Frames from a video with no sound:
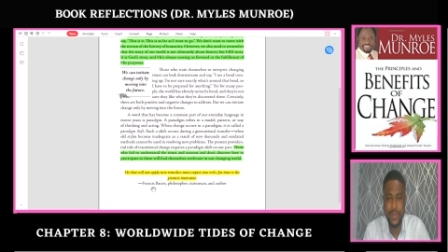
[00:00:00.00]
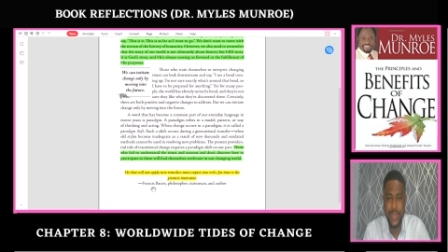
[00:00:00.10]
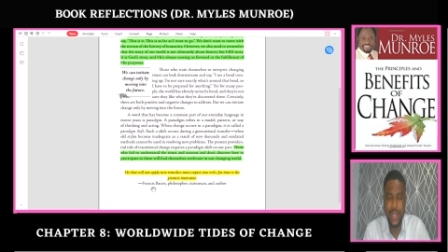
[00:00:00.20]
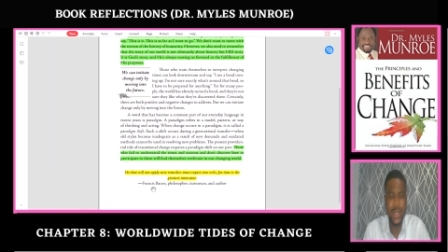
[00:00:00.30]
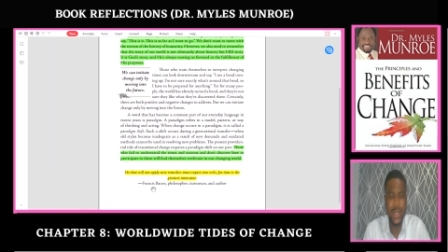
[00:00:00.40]

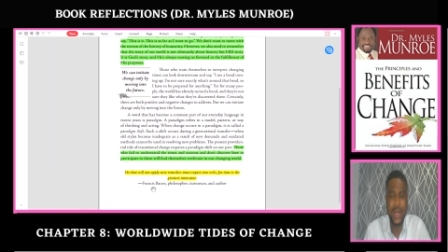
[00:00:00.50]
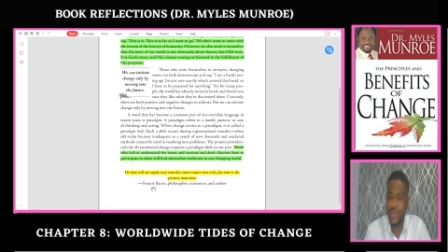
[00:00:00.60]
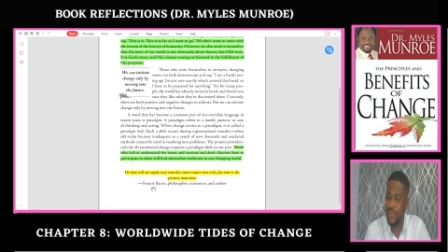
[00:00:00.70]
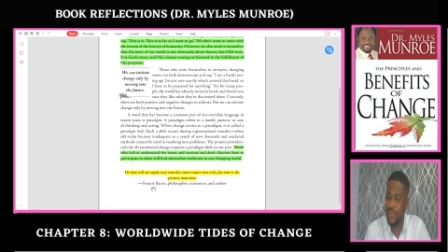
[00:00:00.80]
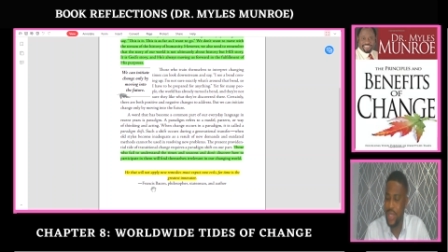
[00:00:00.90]
The sons
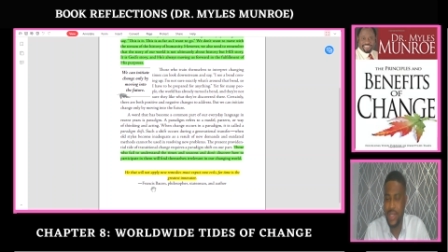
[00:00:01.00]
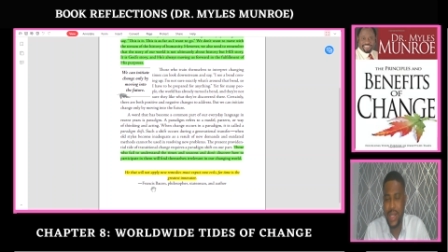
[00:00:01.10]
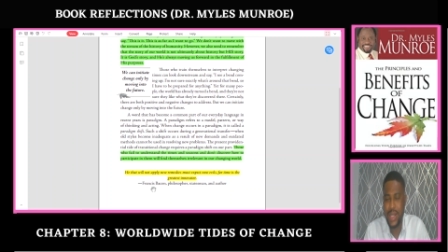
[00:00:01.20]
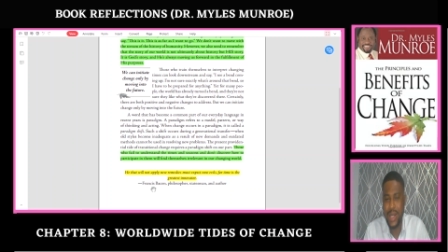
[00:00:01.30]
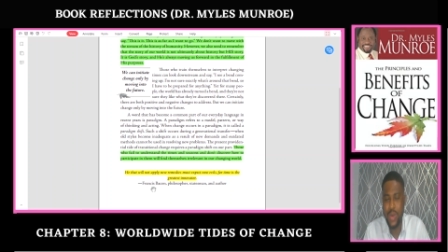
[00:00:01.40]
of
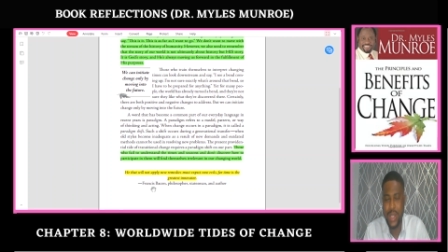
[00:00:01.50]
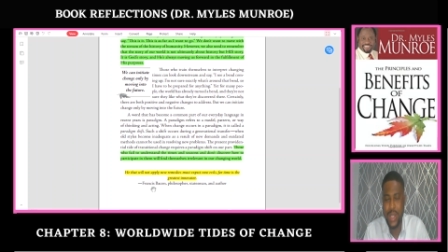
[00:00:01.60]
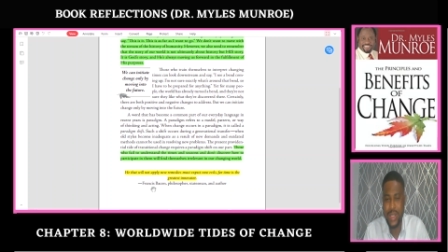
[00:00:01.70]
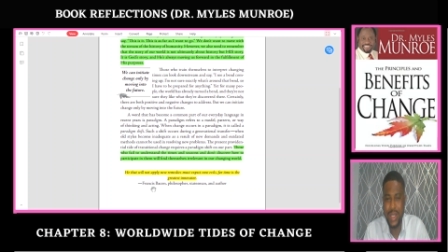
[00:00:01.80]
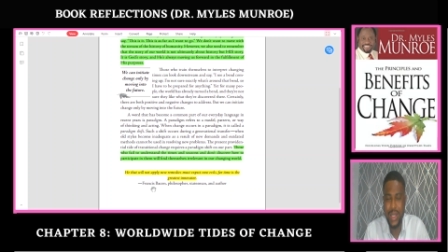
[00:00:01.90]
Issachar,
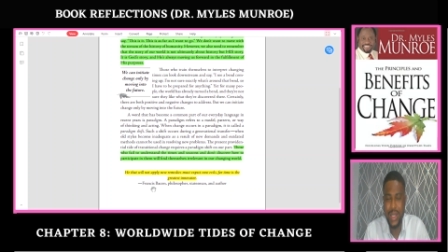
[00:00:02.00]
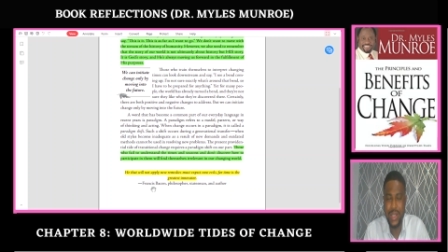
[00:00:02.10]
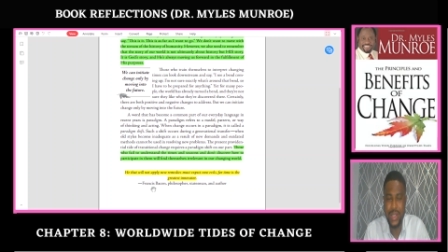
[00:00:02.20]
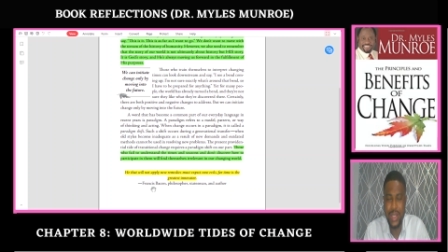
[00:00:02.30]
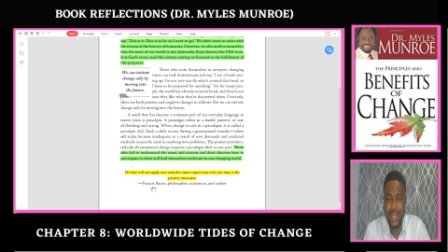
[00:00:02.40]
once again, it
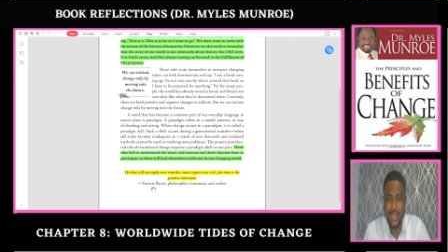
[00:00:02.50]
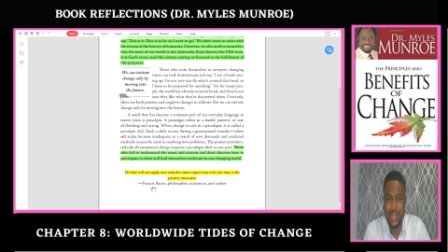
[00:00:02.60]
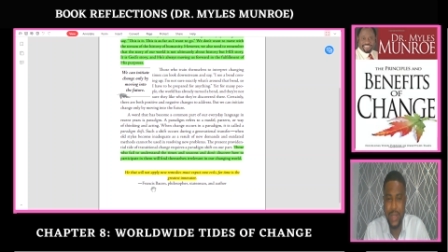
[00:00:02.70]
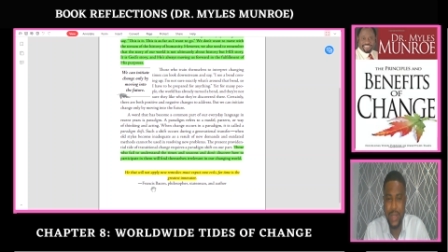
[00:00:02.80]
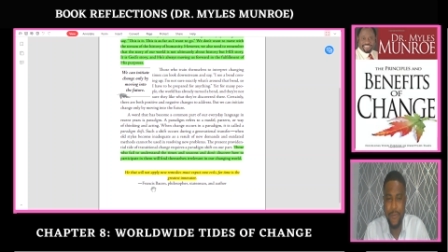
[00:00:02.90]

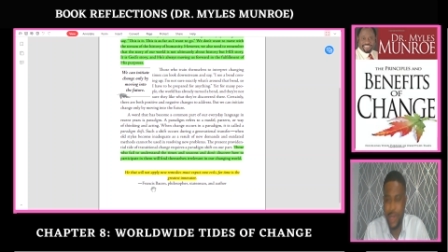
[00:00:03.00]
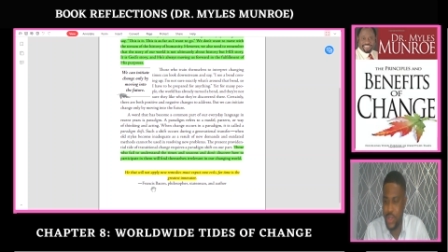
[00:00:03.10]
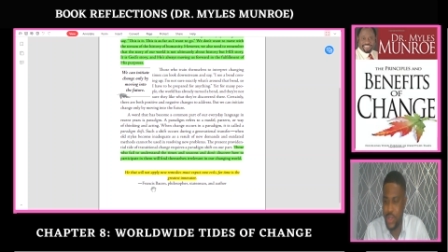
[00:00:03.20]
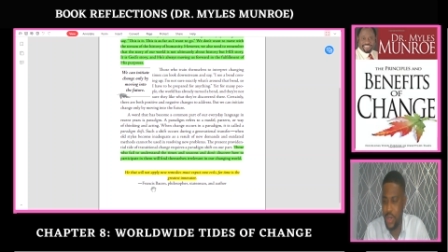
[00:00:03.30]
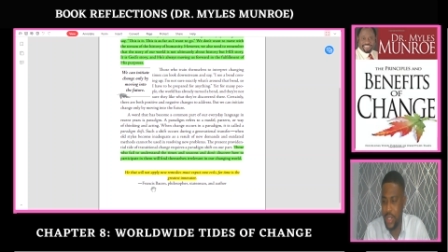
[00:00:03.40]
says in
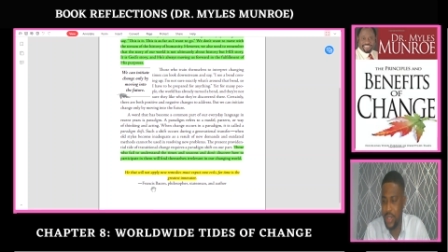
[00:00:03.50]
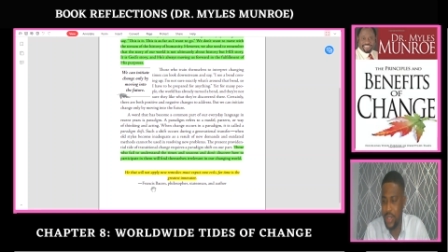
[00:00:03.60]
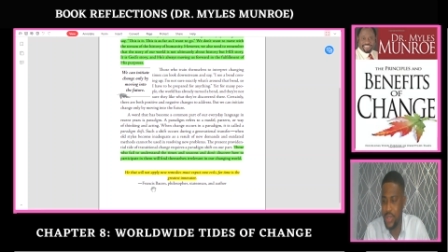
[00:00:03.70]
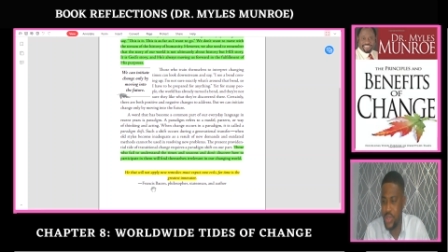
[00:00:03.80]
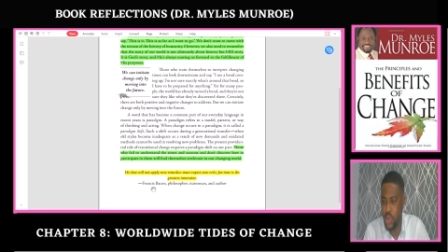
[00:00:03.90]
First
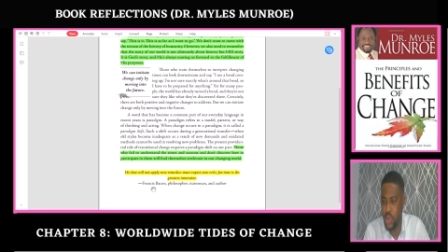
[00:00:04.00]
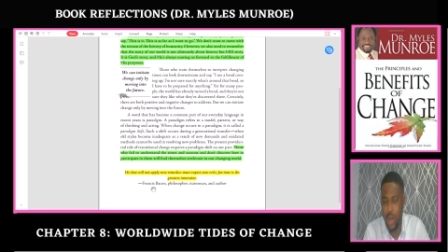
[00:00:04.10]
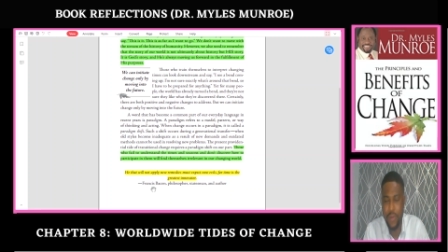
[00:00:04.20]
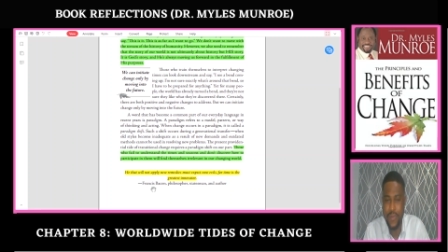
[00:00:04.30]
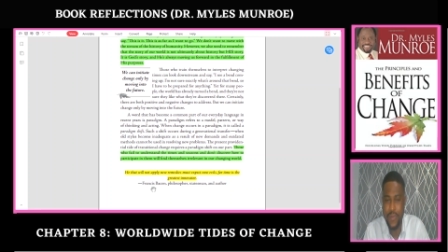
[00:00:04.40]
Chronicles
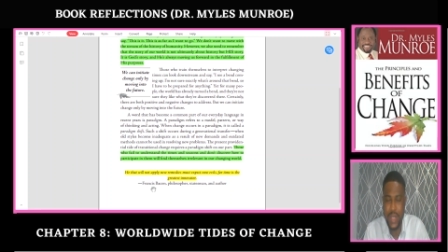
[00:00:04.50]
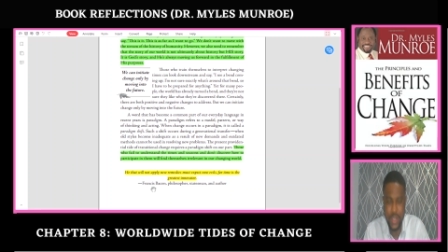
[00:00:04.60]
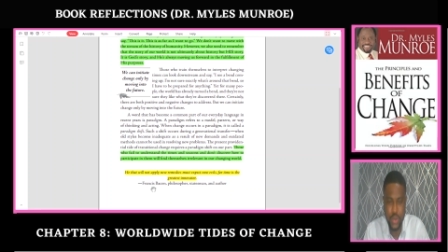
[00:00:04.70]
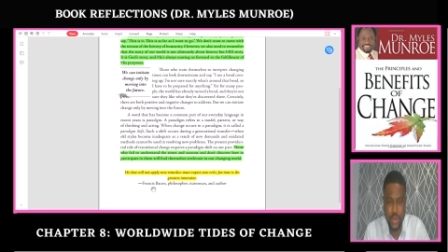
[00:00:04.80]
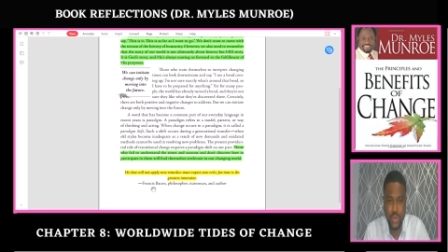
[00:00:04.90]
twelve
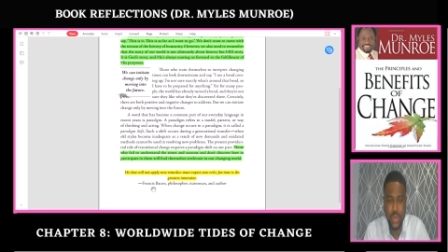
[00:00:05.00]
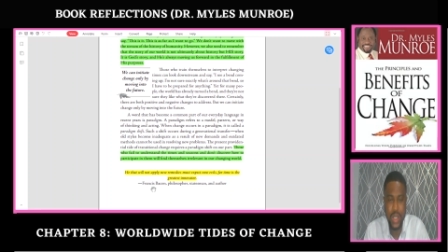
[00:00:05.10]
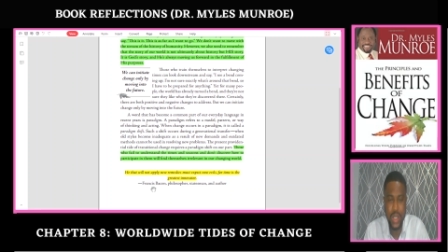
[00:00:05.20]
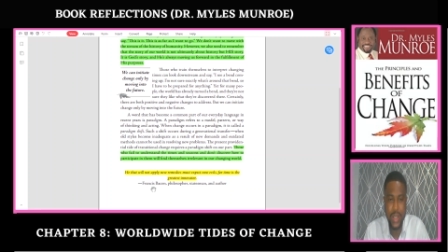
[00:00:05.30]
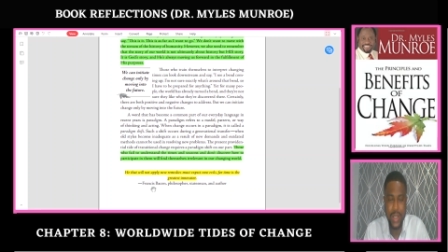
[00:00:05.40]
thirty-two
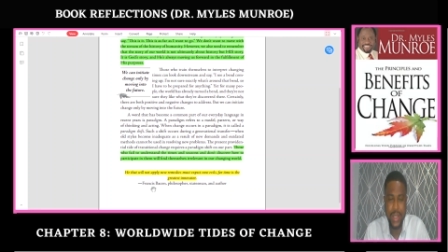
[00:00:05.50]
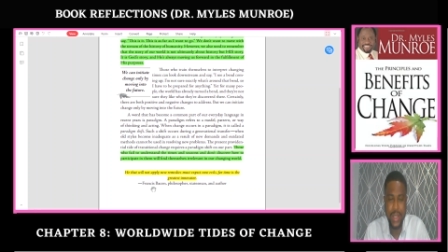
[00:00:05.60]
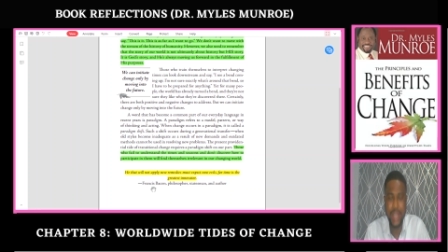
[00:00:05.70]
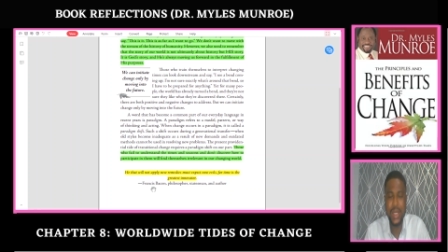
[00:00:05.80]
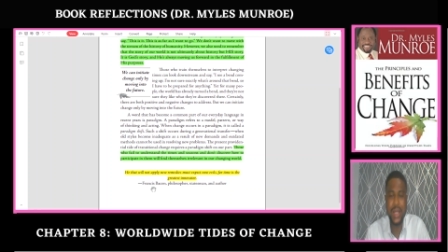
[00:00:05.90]

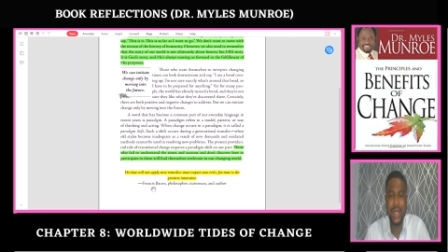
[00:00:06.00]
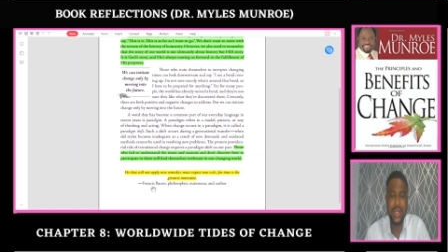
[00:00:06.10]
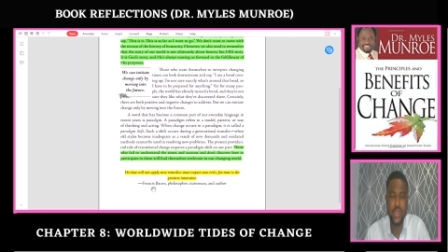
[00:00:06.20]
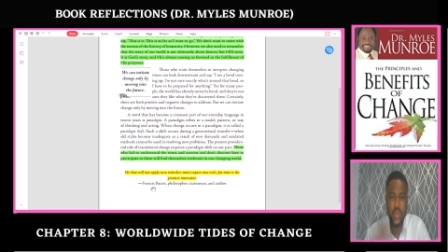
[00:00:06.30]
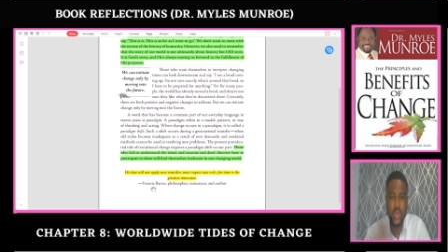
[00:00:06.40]
that they
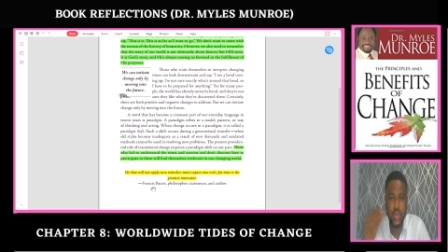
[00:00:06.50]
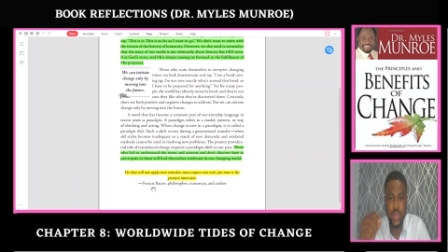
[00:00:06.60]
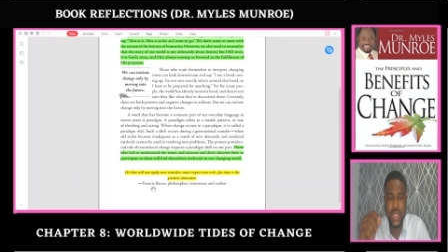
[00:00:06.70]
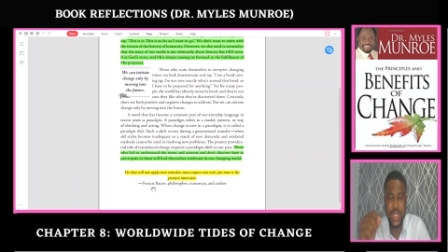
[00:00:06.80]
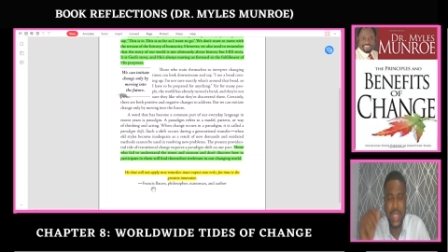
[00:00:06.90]

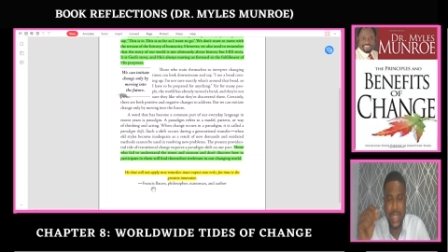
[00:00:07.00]
understood the